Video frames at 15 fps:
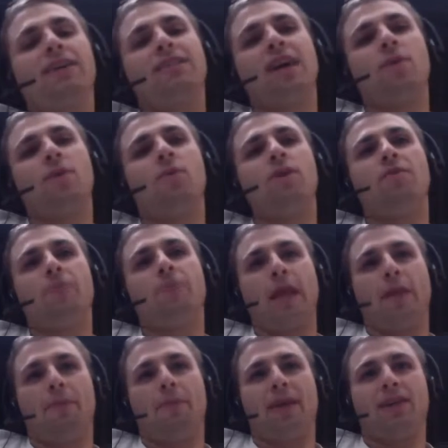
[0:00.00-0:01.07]
it wouldn't have been
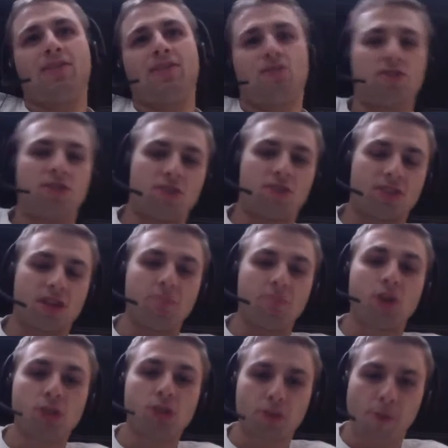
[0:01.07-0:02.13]
that because there's some
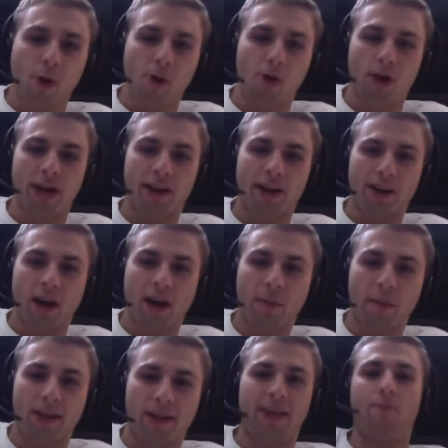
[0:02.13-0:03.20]
Joe Schmo who created a
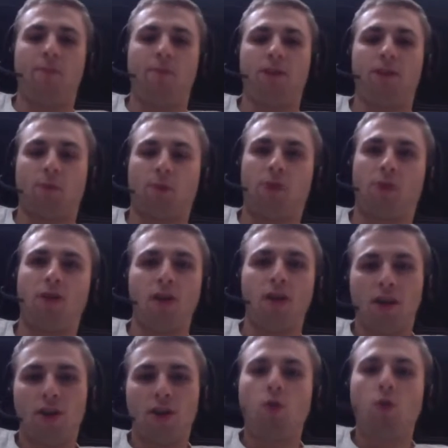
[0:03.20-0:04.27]
company that is worth
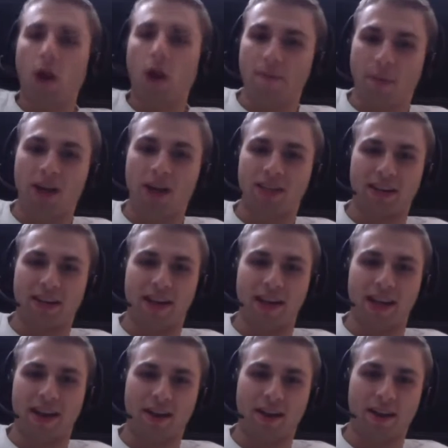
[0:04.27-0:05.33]
$20
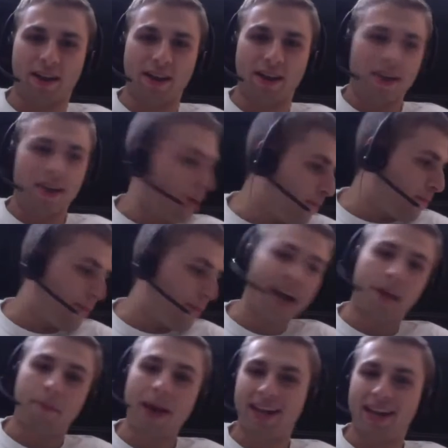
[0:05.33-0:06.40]
and a bag of
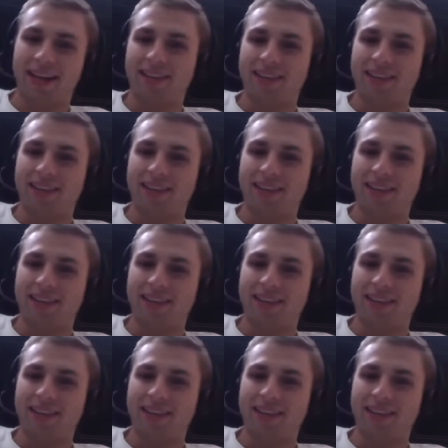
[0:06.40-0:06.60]
pennies.